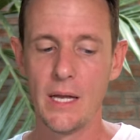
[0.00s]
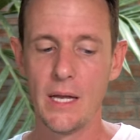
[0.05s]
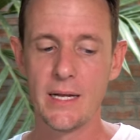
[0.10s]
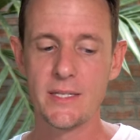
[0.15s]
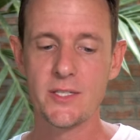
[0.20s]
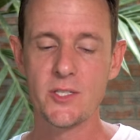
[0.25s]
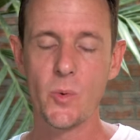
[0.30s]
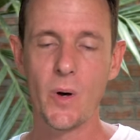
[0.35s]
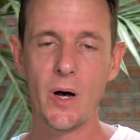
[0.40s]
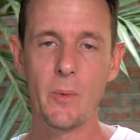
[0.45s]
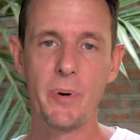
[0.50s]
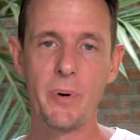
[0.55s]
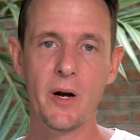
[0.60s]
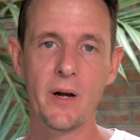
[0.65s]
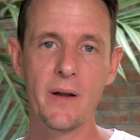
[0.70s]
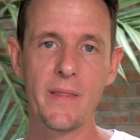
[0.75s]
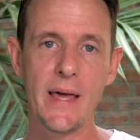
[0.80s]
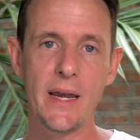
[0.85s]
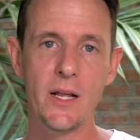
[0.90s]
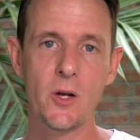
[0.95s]
And so while
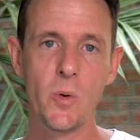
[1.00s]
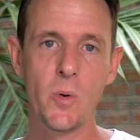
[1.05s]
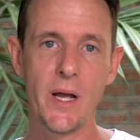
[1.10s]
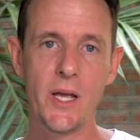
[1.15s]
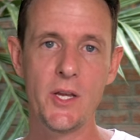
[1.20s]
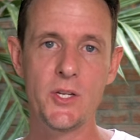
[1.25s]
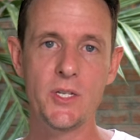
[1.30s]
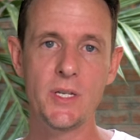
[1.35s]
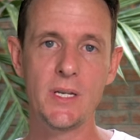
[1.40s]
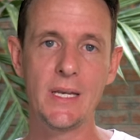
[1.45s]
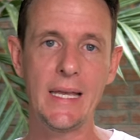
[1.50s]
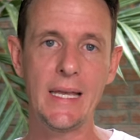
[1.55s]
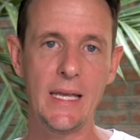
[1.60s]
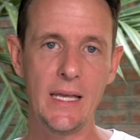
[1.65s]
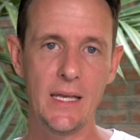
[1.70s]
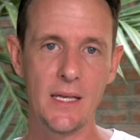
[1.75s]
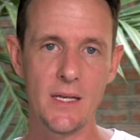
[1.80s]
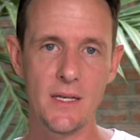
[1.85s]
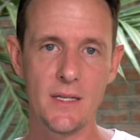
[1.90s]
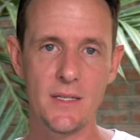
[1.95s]
part of that equation
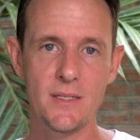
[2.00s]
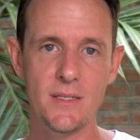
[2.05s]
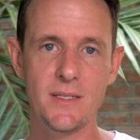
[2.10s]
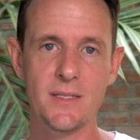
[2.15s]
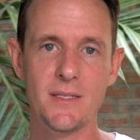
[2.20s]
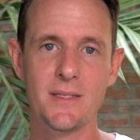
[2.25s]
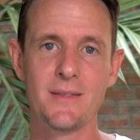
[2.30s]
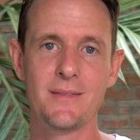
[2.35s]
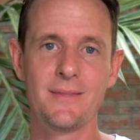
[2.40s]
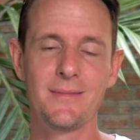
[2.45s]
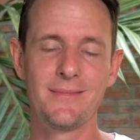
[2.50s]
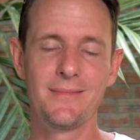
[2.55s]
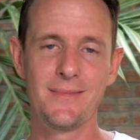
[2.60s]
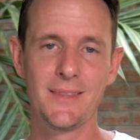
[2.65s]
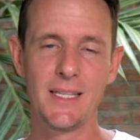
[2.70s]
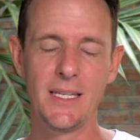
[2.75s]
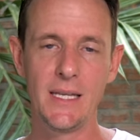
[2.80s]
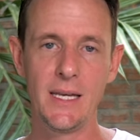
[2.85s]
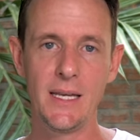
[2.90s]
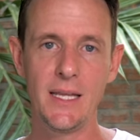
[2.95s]
is
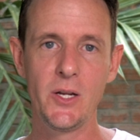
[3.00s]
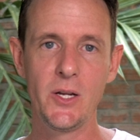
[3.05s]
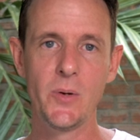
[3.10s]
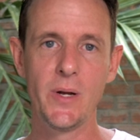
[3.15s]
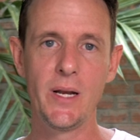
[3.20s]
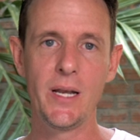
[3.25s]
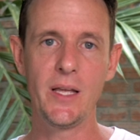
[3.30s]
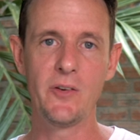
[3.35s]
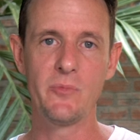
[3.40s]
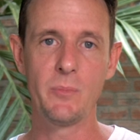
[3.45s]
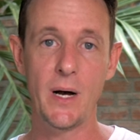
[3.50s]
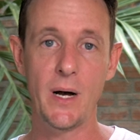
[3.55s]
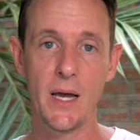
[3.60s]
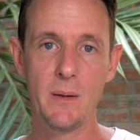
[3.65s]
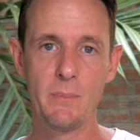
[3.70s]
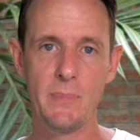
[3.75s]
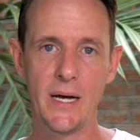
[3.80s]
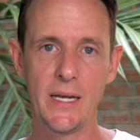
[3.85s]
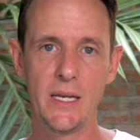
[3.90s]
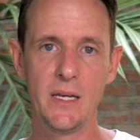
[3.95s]
the nitty-gritty of
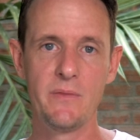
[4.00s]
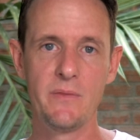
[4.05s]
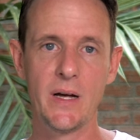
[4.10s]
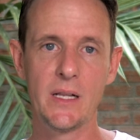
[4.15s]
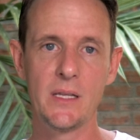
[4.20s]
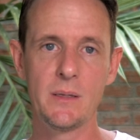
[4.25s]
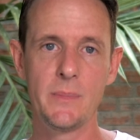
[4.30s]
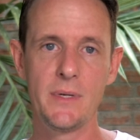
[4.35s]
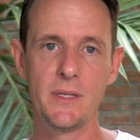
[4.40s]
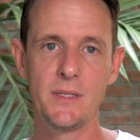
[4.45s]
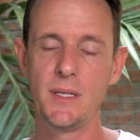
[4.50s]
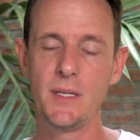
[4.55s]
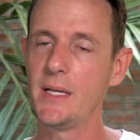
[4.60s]
mind-body development,